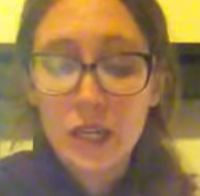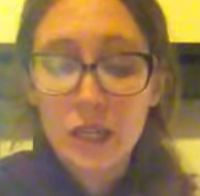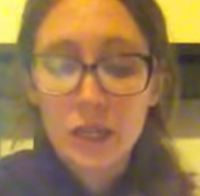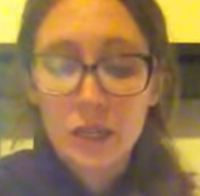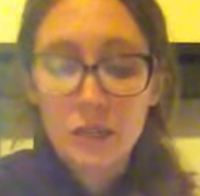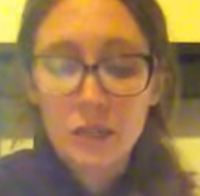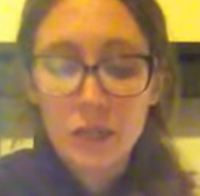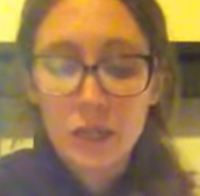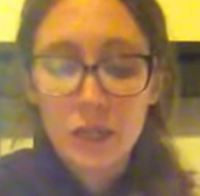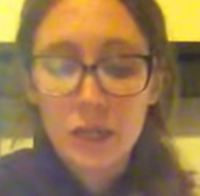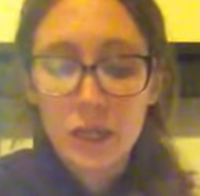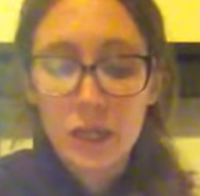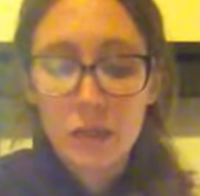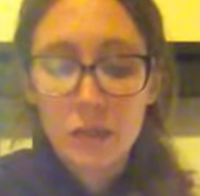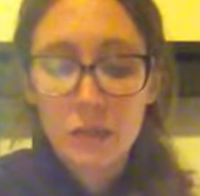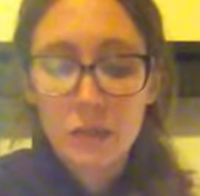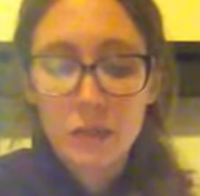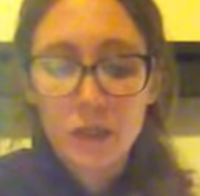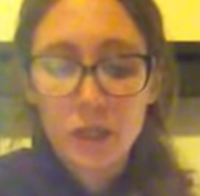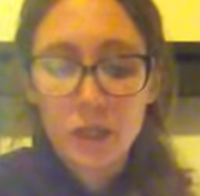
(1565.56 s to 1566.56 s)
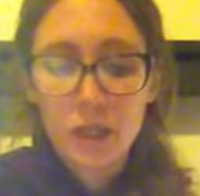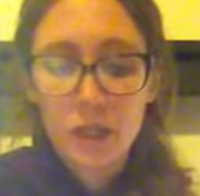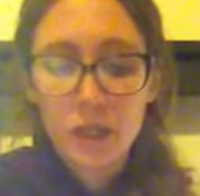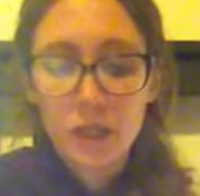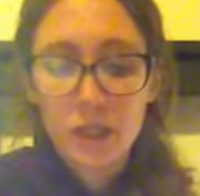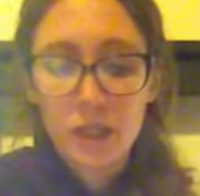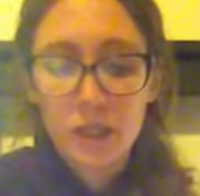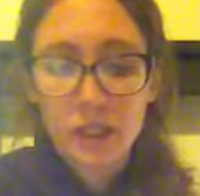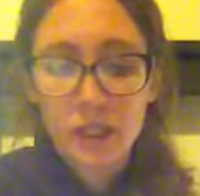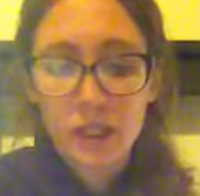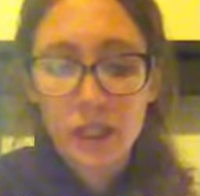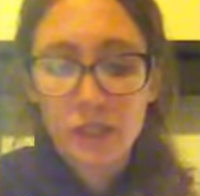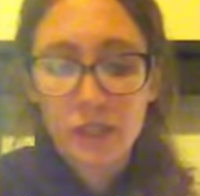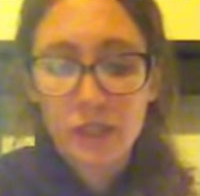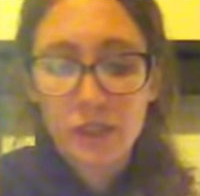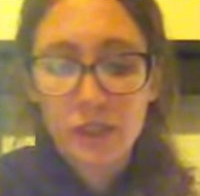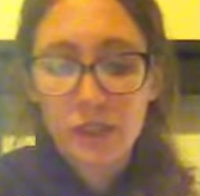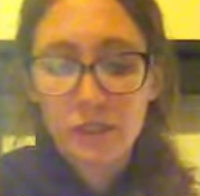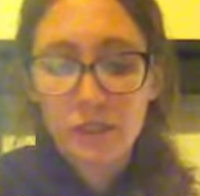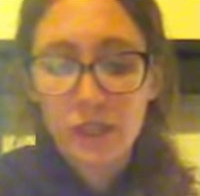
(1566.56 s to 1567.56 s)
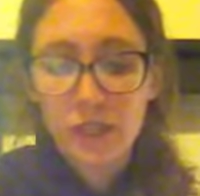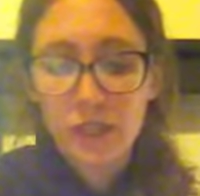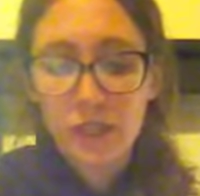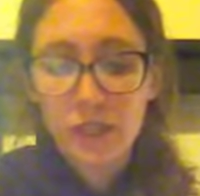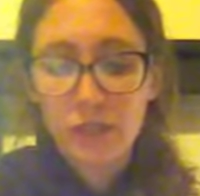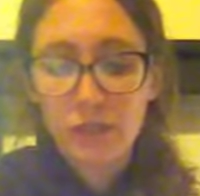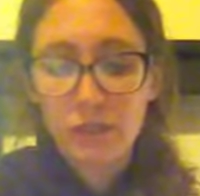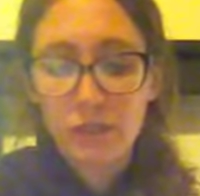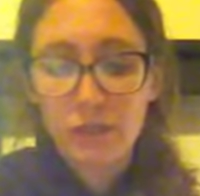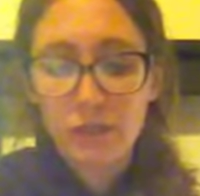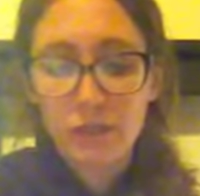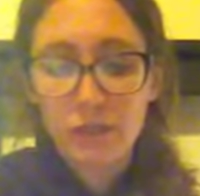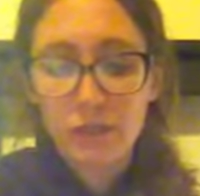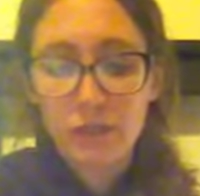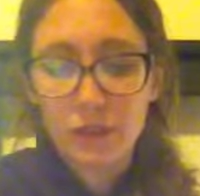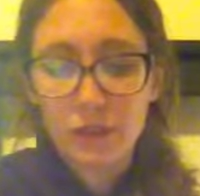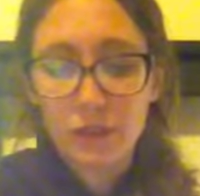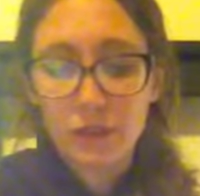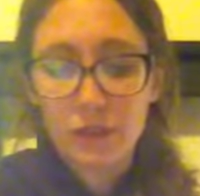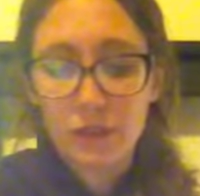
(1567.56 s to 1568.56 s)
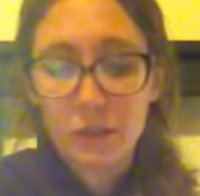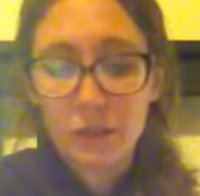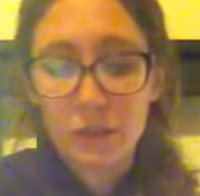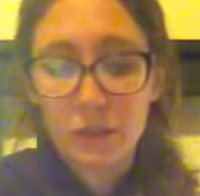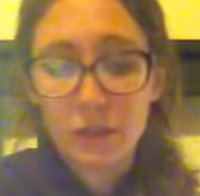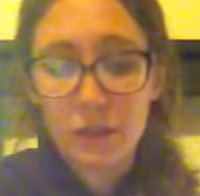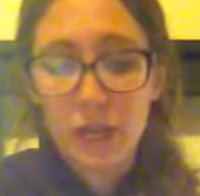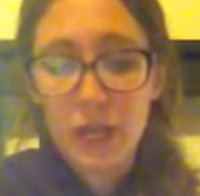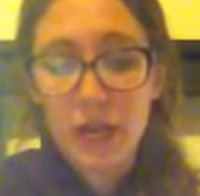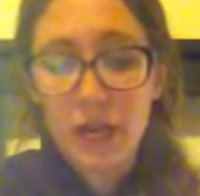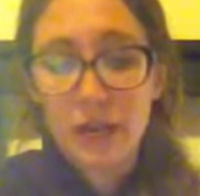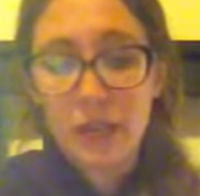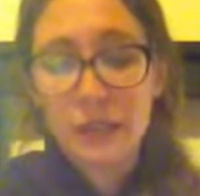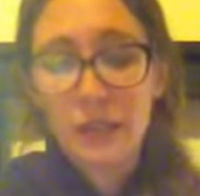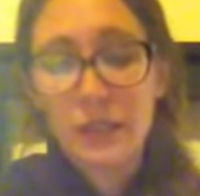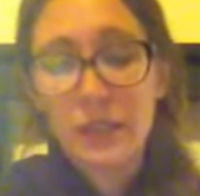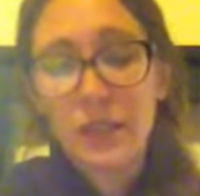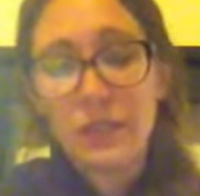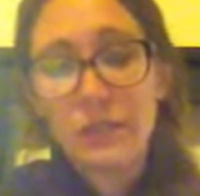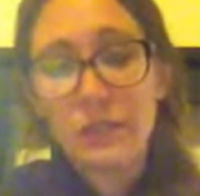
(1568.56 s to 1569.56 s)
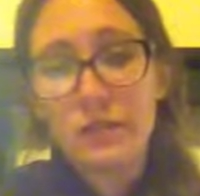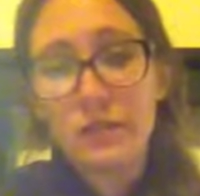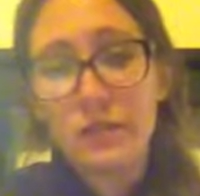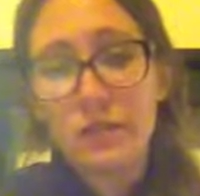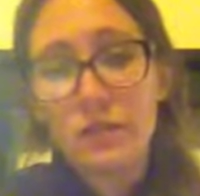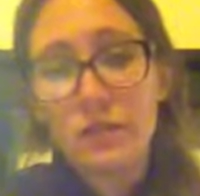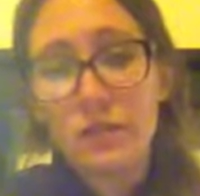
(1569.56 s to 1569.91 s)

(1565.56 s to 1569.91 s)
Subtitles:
So I'm going to get a couple more colors. I have enough to get the first block done.